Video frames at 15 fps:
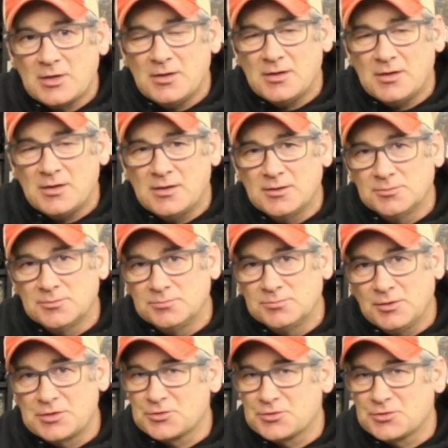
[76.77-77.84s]

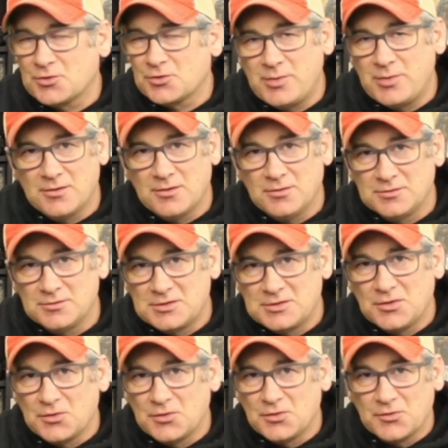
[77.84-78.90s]
electrical panel, just
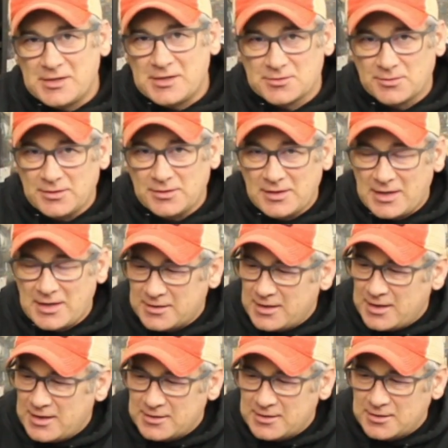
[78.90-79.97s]
little things like
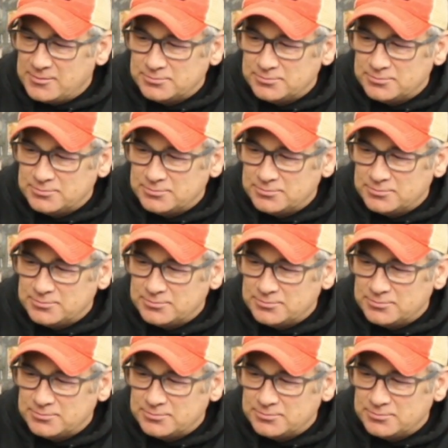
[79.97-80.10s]
that.